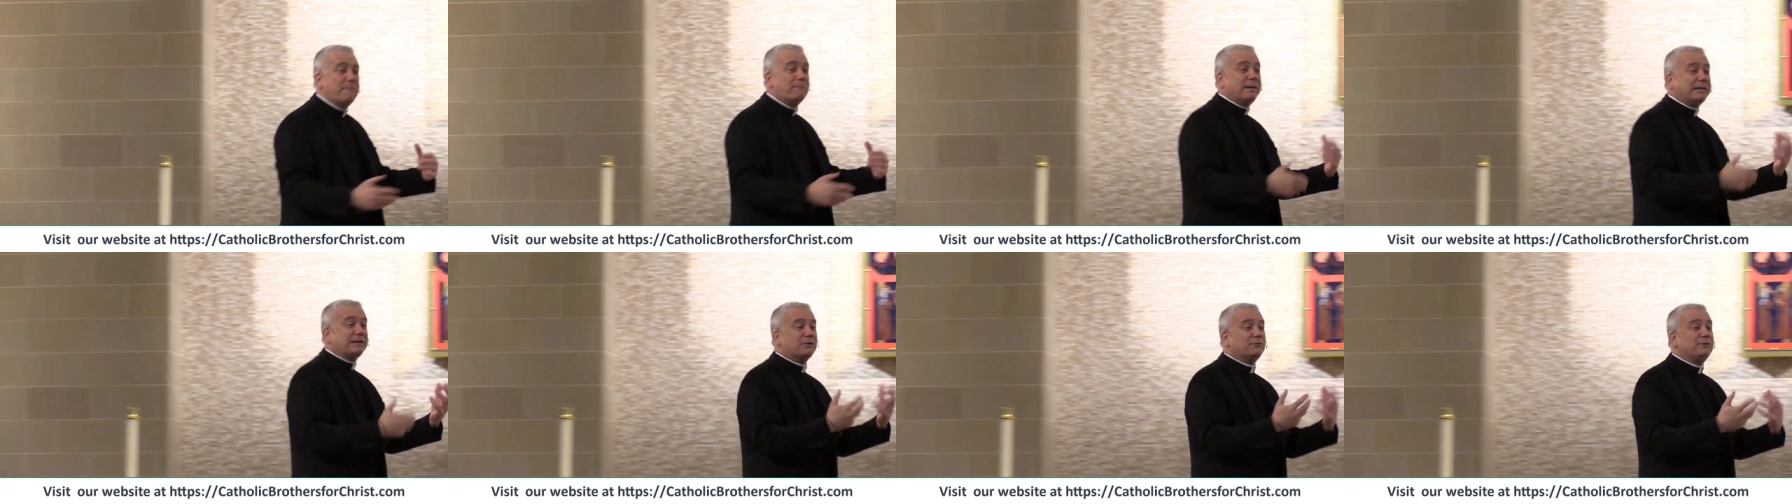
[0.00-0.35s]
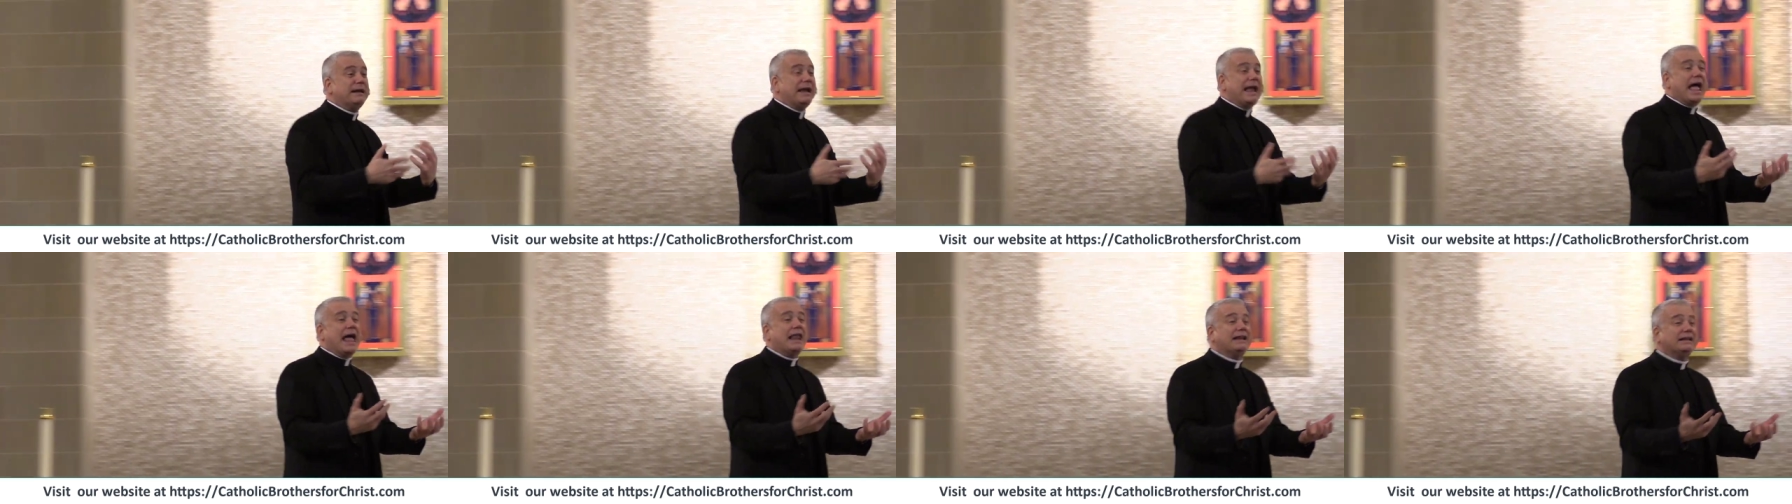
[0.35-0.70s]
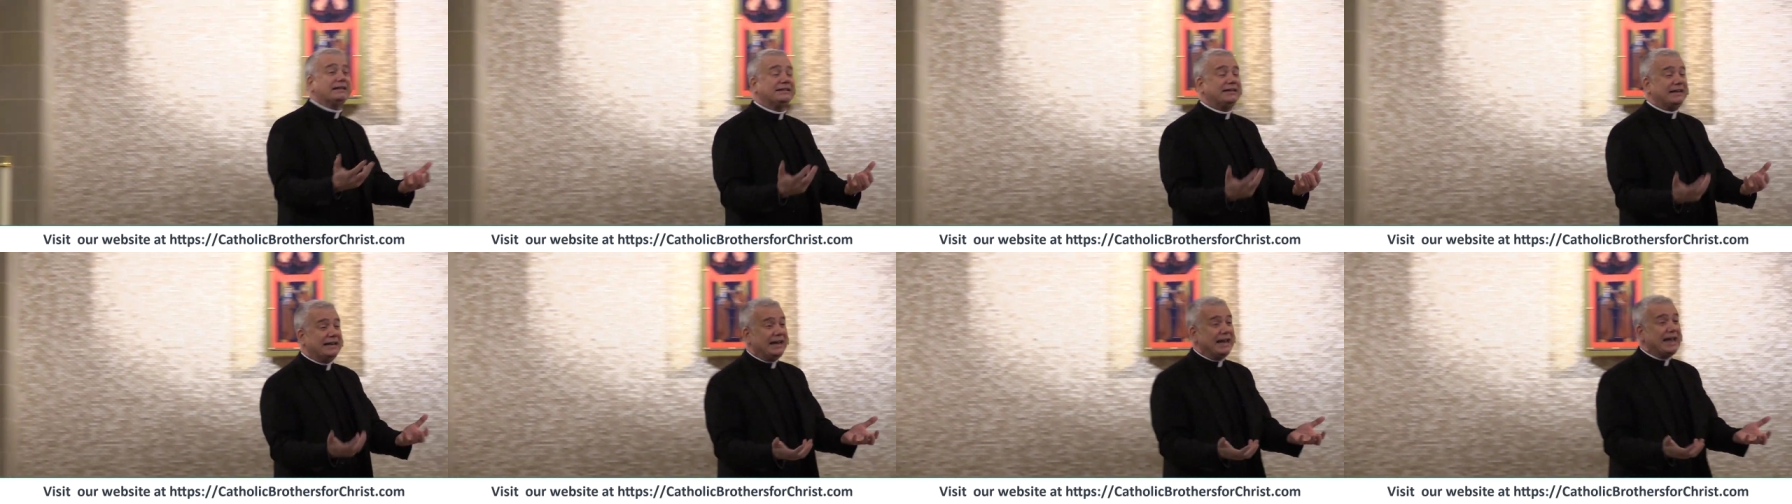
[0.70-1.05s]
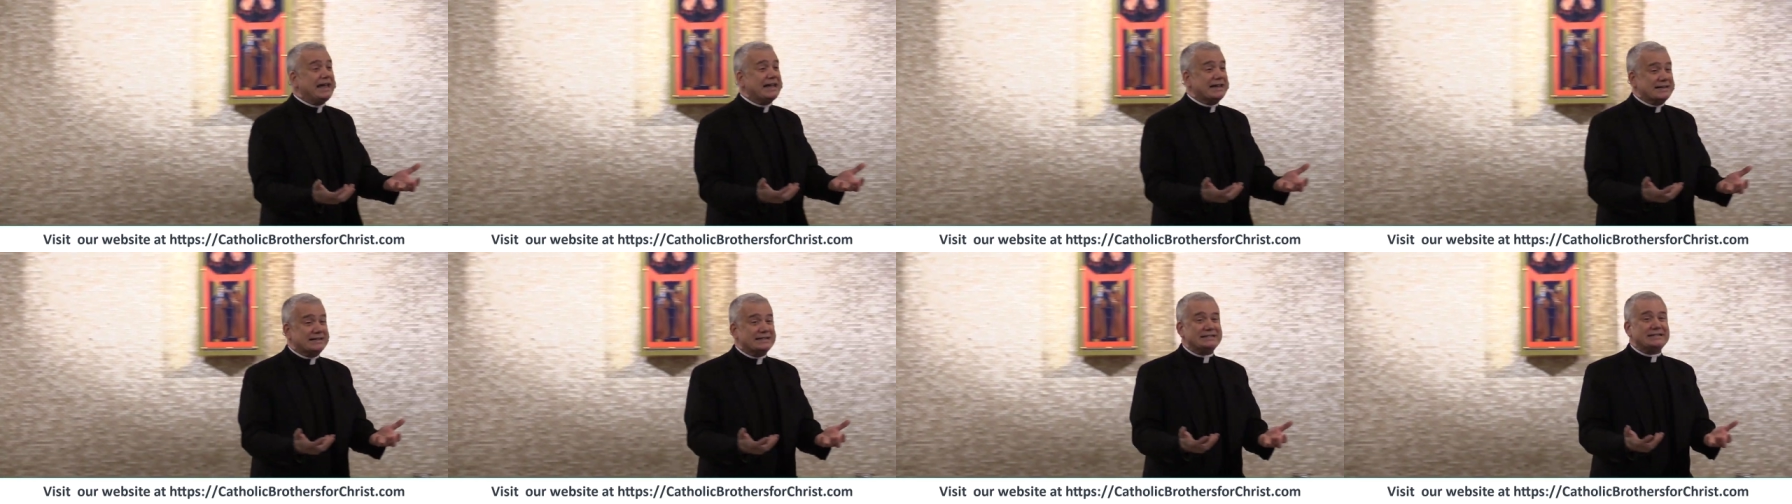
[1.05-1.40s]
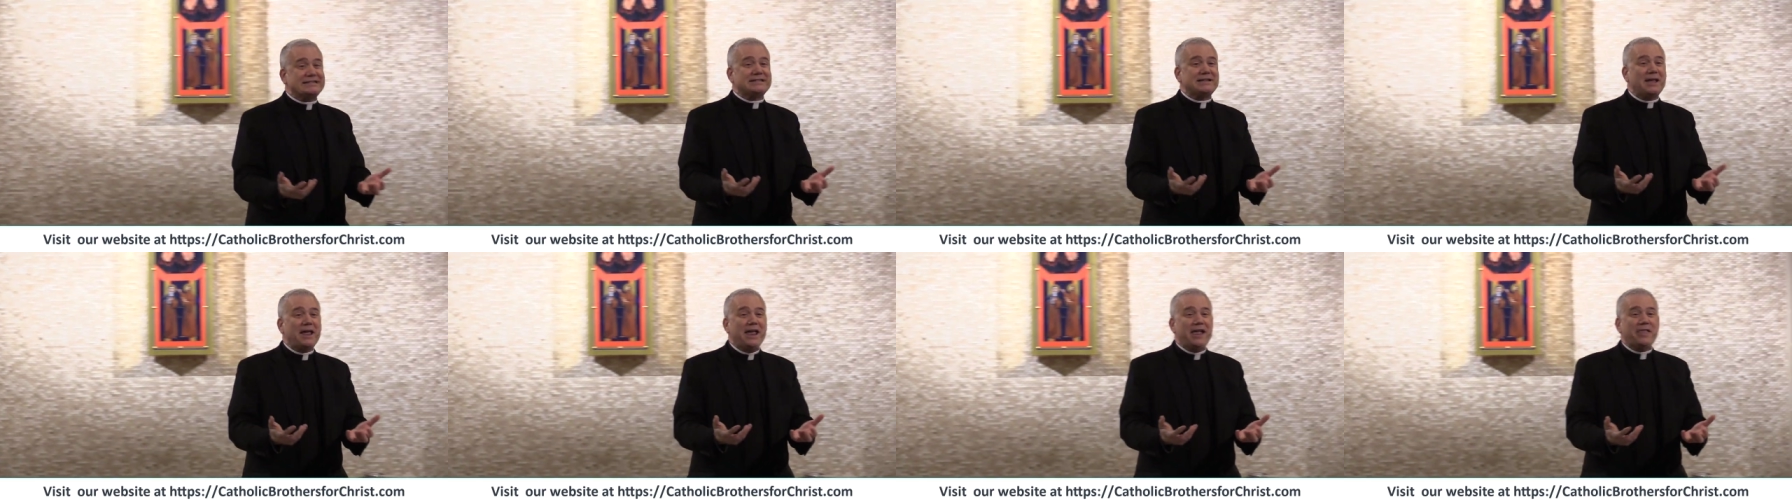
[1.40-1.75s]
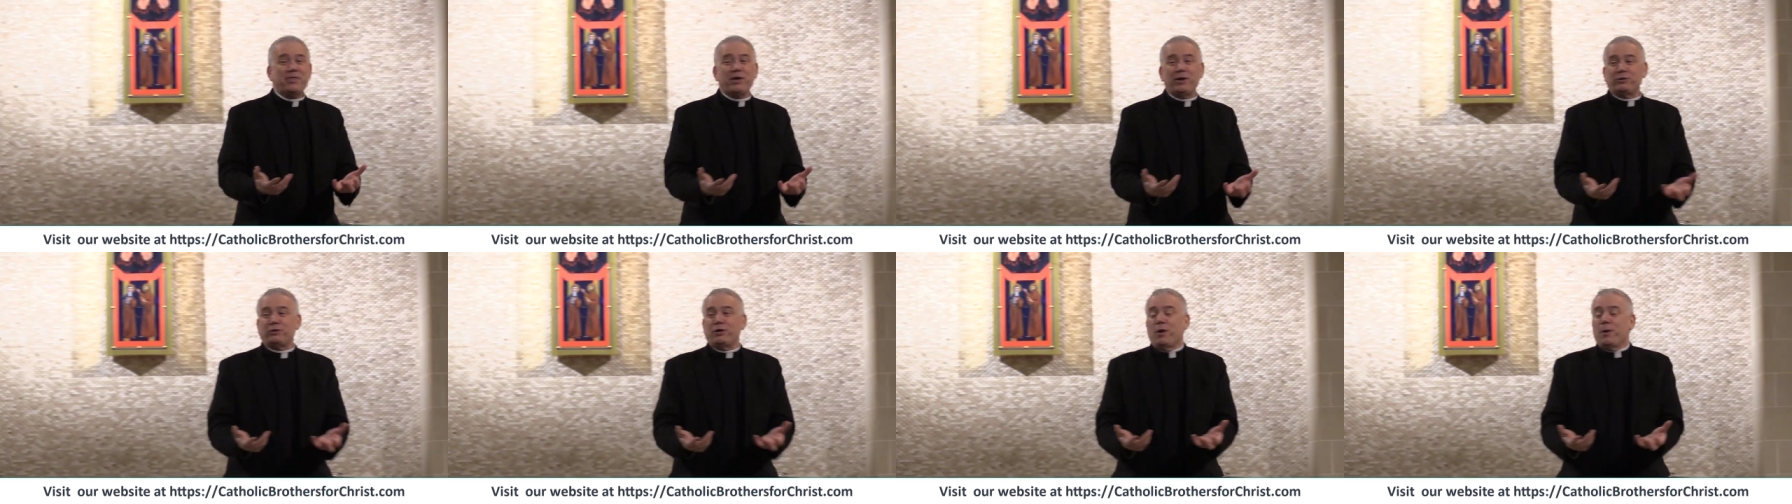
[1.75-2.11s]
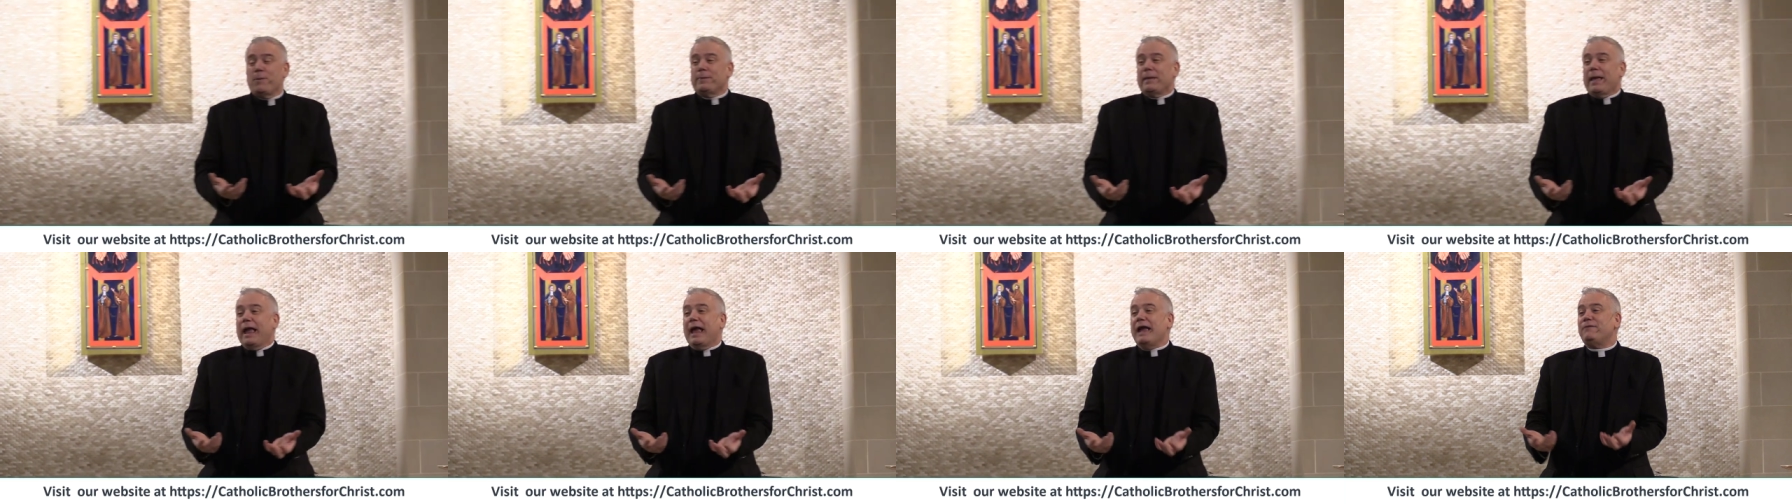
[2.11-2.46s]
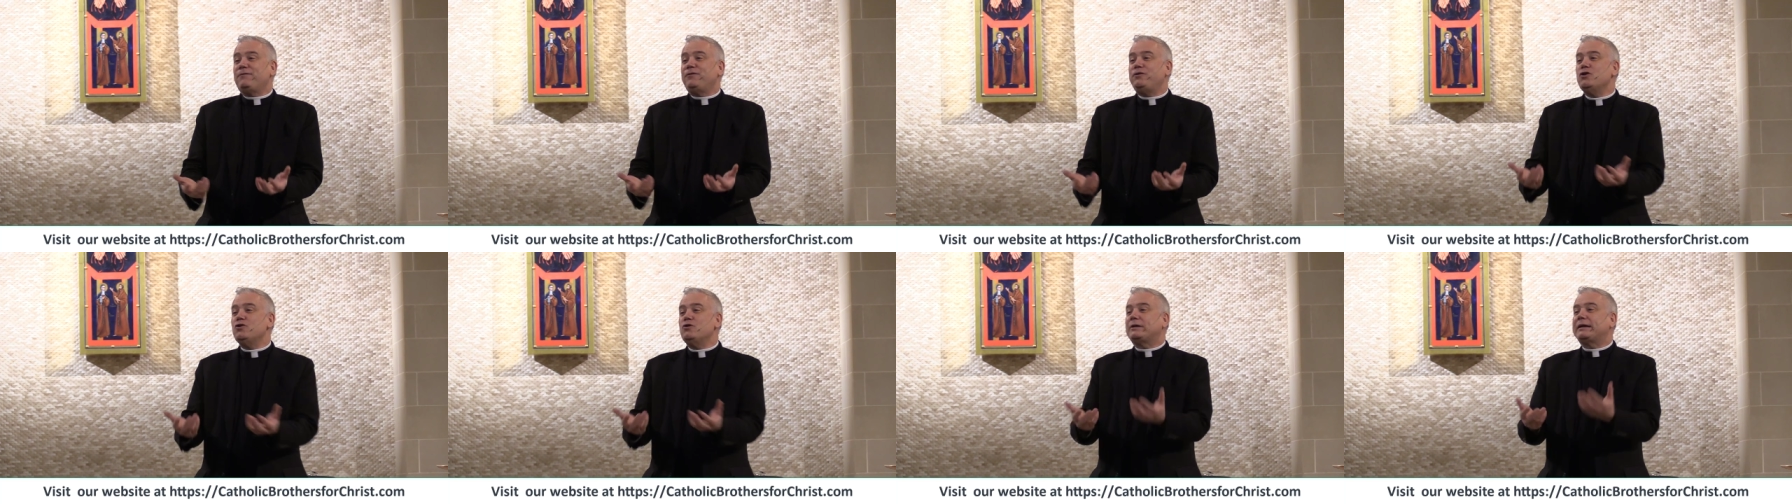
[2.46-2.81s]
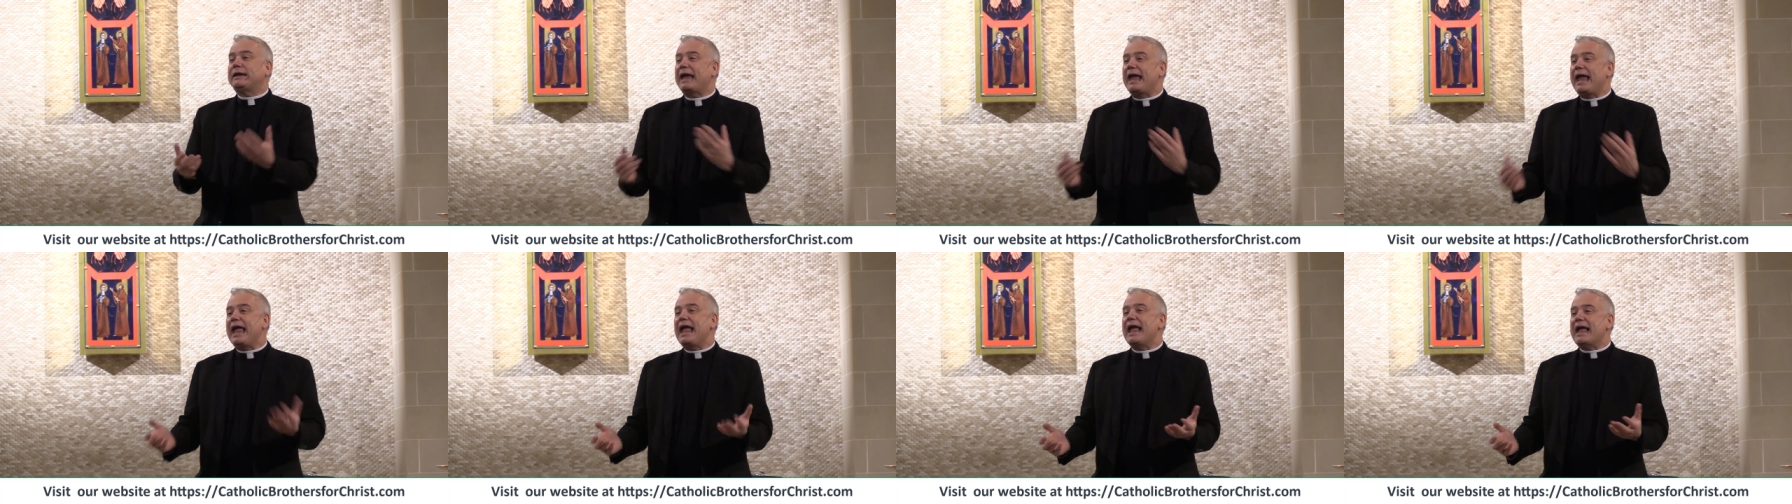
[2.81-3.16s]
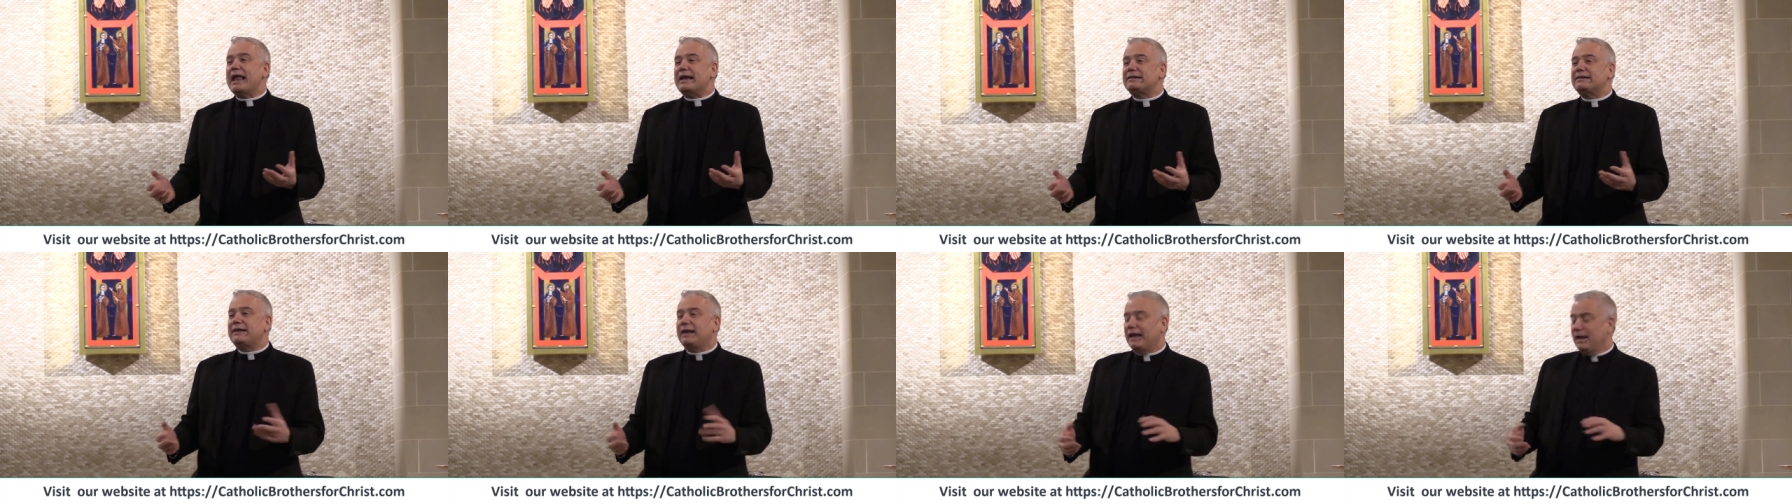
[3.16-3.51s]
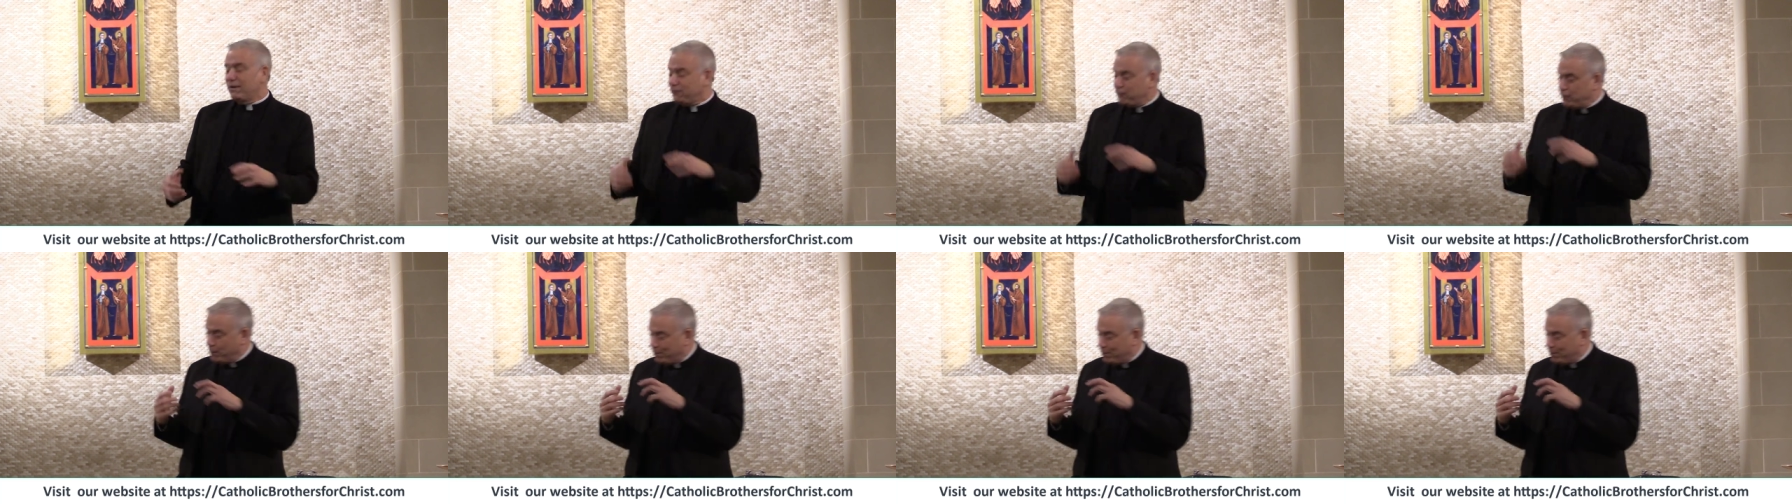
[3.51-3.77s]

but the reality is that if you can't, if